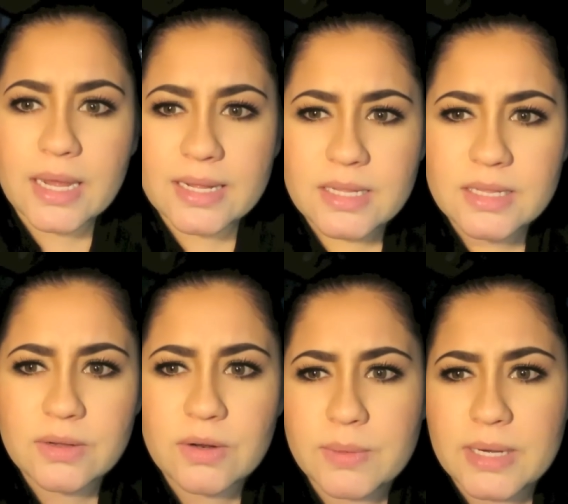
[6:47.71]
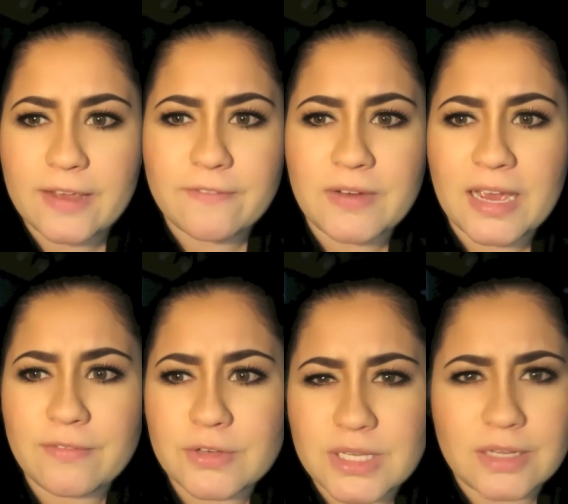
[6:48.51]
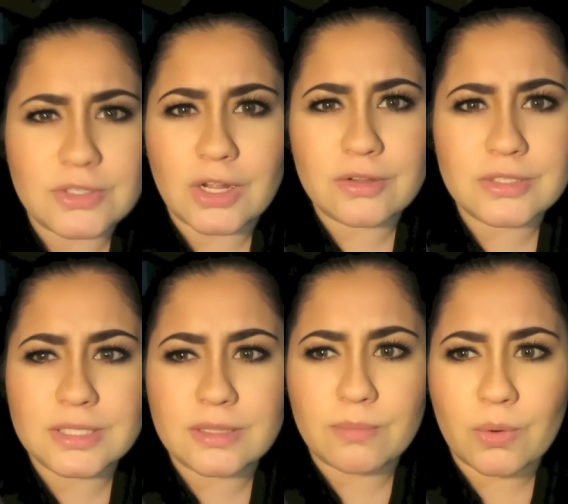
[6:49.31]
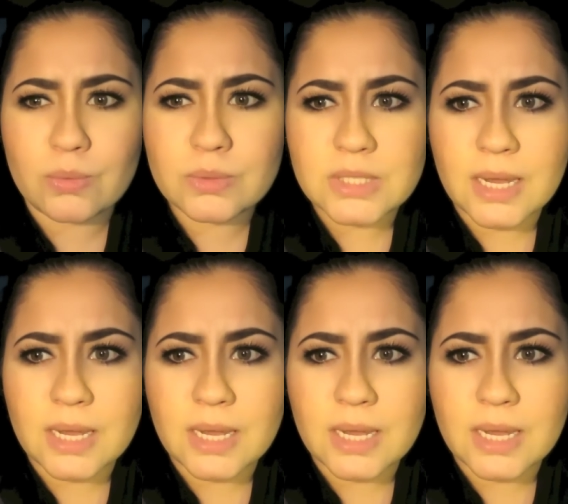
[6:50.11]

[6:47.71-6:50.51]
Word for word: I think they were like five or ten dollars at the most.